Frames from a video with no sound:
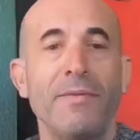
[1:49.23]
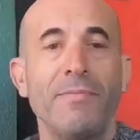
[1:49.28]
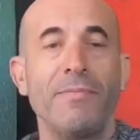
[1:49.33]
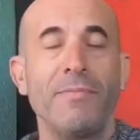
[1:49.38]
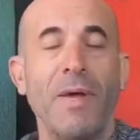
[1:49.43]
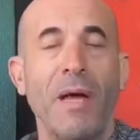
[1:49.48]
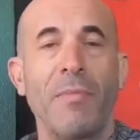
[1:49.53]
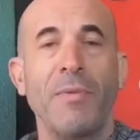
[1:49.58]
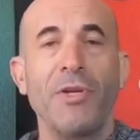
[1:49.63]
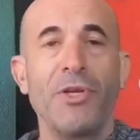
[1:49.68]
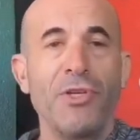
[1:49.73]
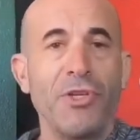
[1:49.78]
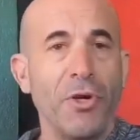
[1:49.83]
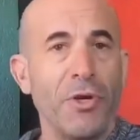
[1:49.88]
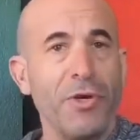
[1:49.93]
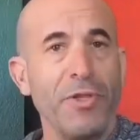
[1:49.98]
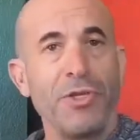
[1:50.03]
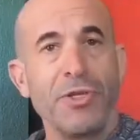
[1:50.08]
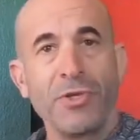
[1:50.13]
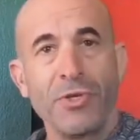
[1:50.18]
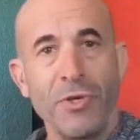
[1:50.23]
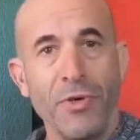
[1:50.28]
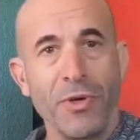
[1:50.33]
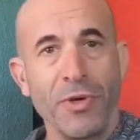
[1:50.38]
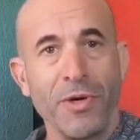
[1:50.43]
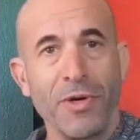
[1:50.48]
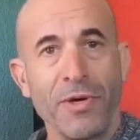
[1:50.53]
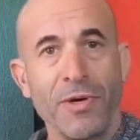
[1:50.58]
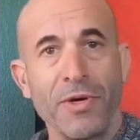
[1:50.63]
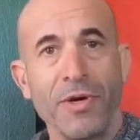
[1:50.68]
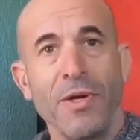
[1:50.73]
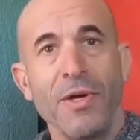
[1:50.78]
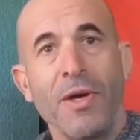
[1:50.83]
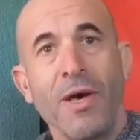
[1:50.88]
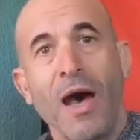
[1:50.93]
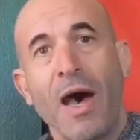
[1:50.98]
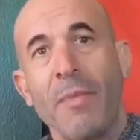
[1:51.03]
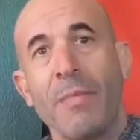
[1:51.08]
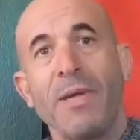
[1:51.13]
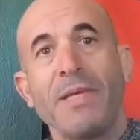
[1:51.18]
I'm gonna show you the scooter.
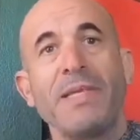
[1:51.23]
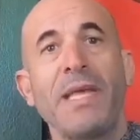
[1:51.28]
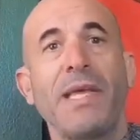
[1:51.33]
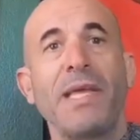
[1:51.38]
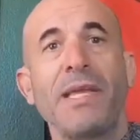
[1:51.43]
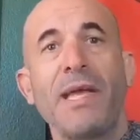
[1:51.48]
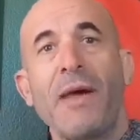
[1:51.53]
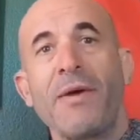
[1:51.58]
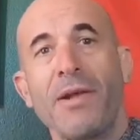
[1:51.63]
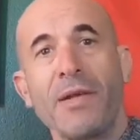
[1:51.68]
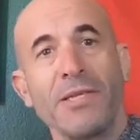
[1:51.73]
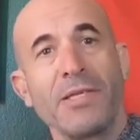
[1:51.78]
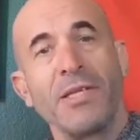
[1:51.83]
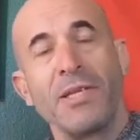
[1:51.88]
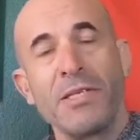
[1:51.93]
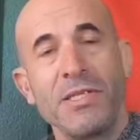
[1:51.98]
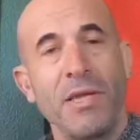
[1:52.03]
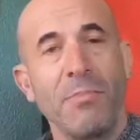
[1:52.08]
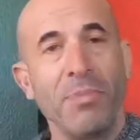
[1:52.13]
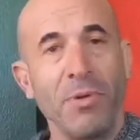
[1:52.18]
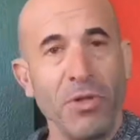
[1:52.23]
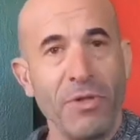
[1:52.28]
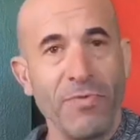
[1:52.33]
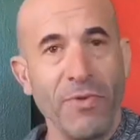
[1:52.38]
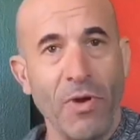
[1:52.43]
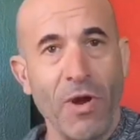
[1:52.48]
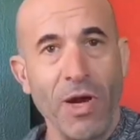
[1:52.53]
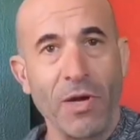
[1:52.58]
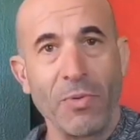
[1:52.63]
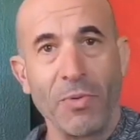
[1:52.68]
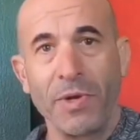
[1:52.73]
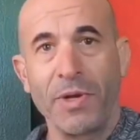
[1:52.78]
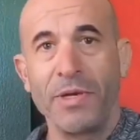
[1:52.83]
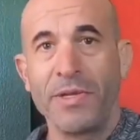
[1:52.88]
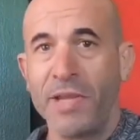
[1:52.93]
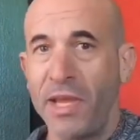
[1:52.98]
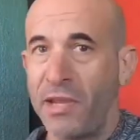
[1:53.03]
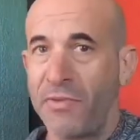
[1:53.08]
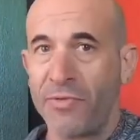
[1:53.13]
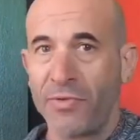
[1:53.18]
I'm gonna take it out on Sunset Boulevard. We're gonna
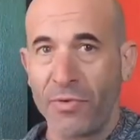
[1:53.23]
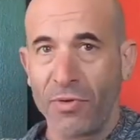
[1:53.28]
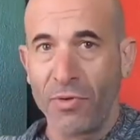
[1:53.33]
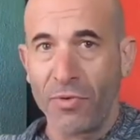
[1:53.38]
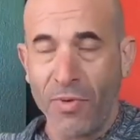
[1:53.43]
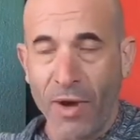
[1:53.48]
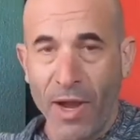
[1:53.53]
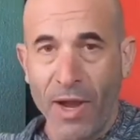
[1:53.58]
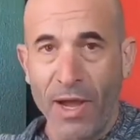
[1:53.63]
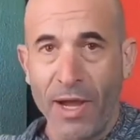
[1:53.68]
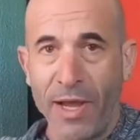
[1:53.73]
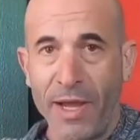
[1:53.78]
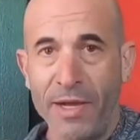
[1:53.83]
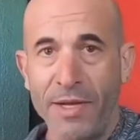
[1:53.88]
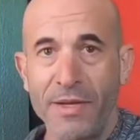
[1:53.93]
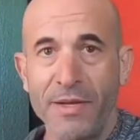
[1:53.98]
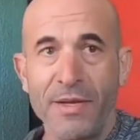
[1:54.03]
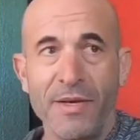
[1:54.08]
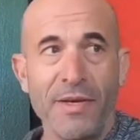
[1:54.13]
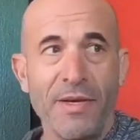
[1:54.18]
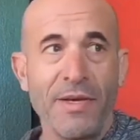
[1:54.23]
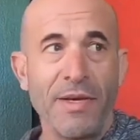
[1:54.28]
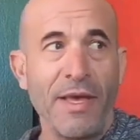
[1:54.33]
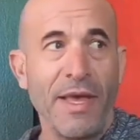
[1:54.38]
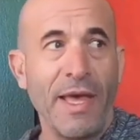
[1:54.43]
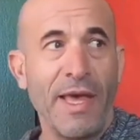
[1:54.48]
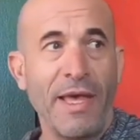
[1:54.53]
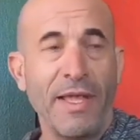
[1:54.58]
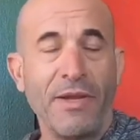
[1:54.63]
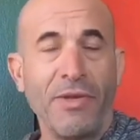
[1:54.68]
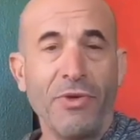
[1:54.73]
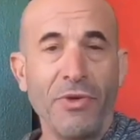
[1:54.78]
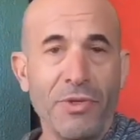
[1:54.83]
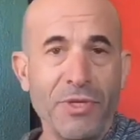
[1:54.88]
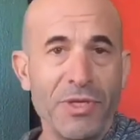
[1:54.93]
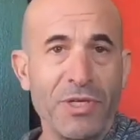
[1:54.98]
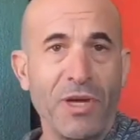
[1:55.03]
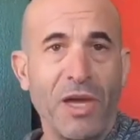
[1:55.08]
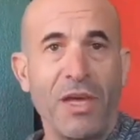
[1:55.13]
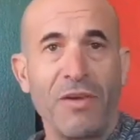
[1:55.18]
take it for a ride, and you'll
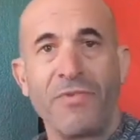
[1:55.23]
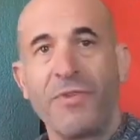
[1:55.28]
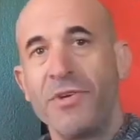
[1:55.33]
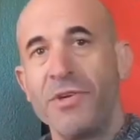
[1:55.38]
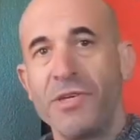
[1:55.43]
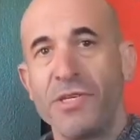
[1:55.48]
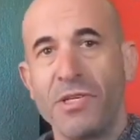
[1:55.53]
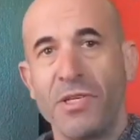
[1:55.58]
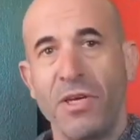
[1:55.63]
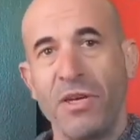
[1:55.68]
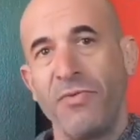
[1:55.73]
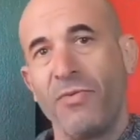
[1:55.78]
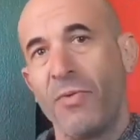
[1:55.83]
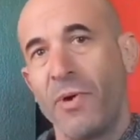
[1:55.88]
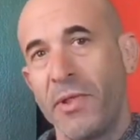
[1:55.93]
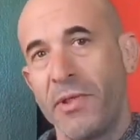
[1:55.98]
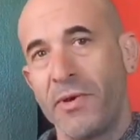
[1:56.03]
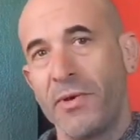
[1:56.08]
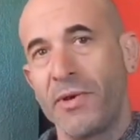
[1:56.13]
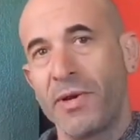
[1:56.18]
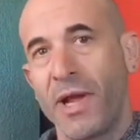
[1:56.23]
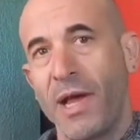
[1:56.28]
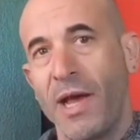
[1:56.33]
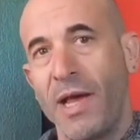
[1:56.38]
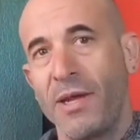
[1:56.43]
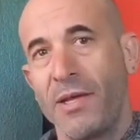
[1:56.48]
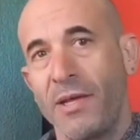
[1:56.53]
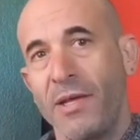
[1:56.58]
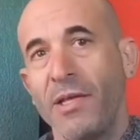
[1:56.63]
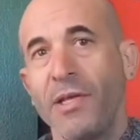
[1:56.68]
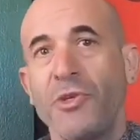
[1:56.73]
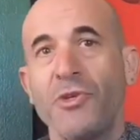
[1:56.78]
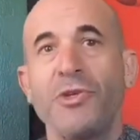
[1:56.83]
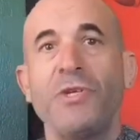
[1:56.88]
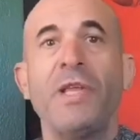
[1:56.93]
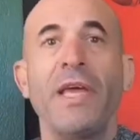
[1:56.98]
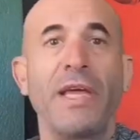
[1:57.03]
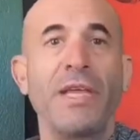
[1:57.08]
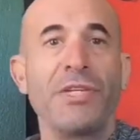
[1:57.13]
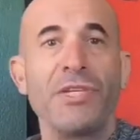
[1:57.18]
decide for yourself whether or not you should
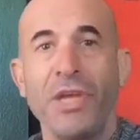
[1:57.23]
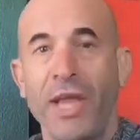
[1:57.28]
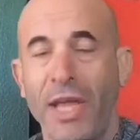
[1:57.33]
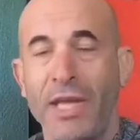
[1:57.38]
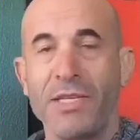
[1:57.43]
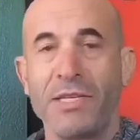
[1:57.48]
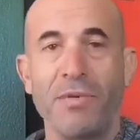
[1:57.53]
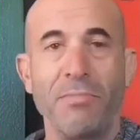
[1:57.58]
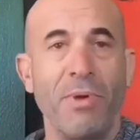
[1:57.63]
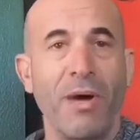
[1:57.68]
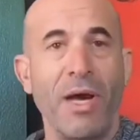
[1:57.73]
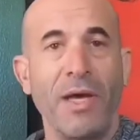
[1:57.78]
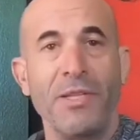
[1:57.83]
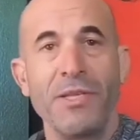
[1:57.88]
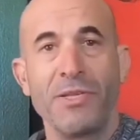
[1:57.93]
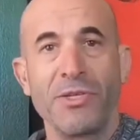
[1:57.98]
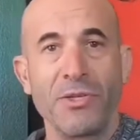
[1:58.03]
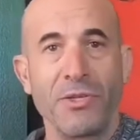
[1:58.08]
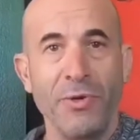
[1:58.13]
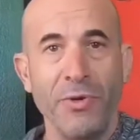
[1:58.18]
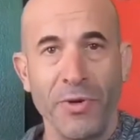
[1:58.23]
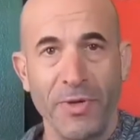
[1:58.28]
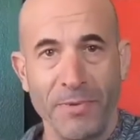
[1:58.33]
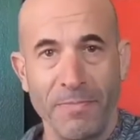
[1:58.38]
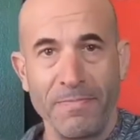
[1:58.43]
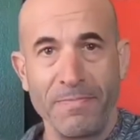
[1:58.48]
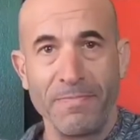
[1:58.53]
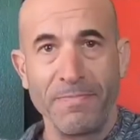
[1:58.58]
take a chance and buy this scooter.